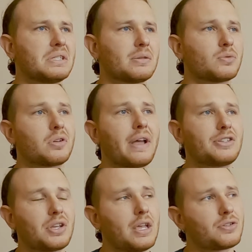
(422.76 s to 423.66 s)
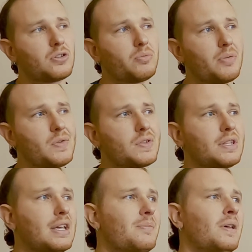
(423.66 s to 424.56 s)
some sort of educational purpose to
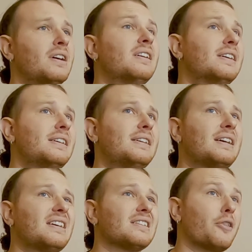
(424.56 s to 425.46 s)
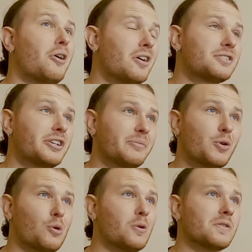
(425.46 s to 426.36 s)
them. Long-term
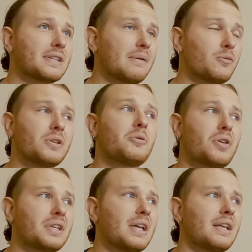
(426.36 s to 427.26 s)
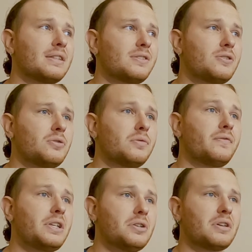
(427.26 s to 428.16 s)
goals, I really want to get into
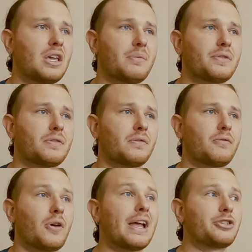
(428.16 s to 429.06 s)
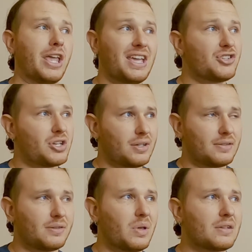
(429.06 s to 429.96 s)
video games for education
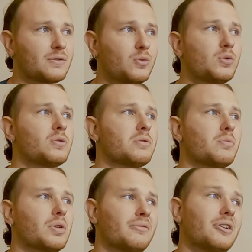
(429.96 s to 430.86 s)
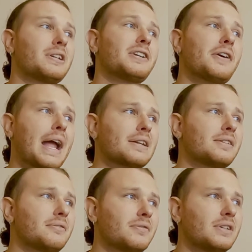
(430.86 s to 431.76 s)
to make school more fun and interactive.